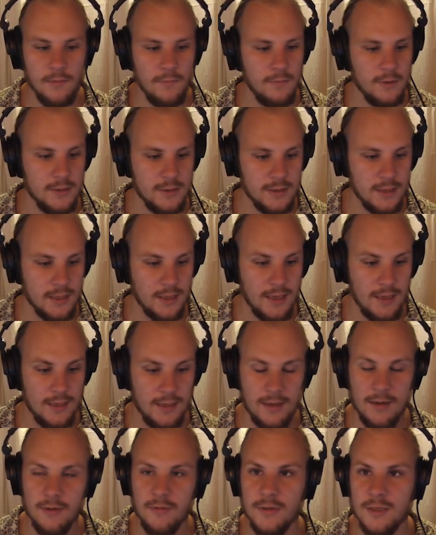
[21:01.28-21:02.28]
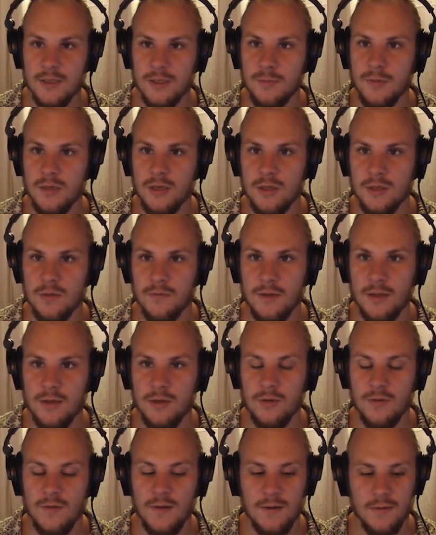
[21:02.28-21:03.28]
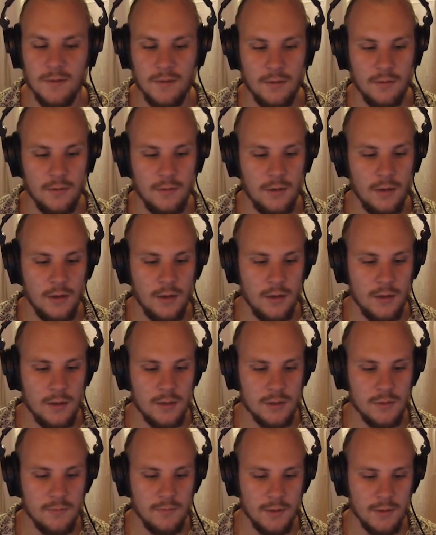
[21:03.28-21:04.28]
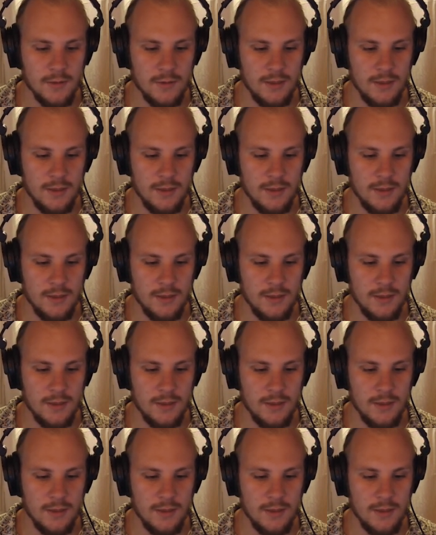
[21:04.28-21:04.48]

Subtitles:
which again, here it is because of that utility. So what